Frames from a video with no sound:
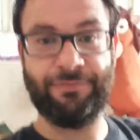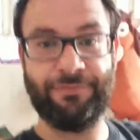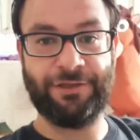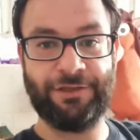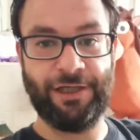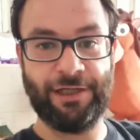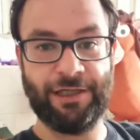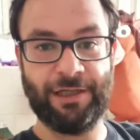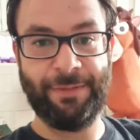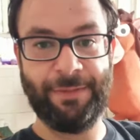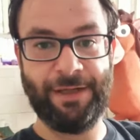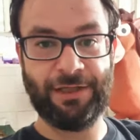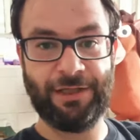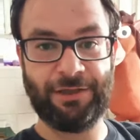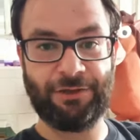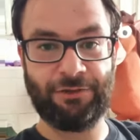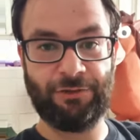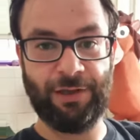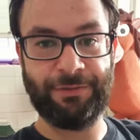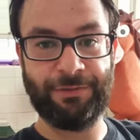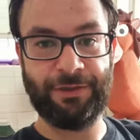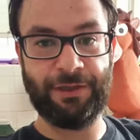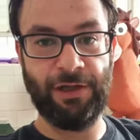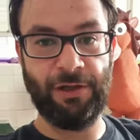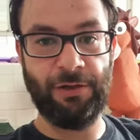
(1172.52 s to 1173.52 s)
talking about
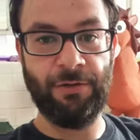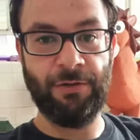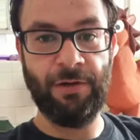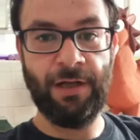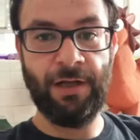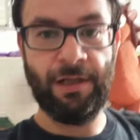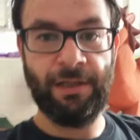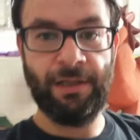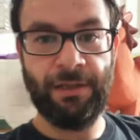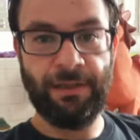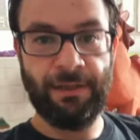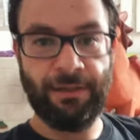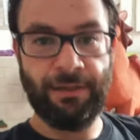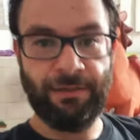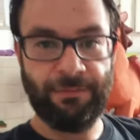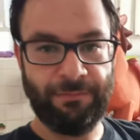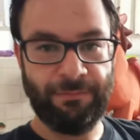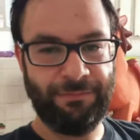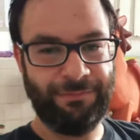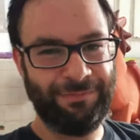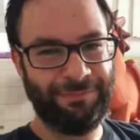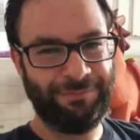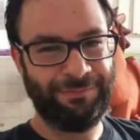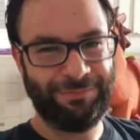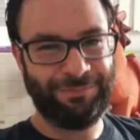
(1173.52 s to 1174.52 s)
crypto.
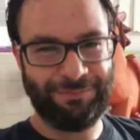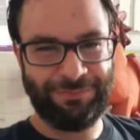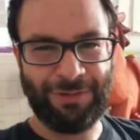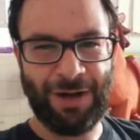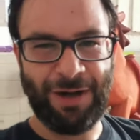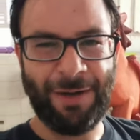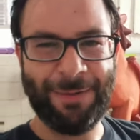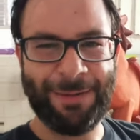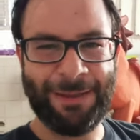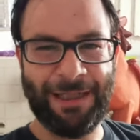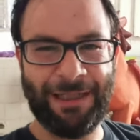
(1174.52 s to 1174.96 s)
Probably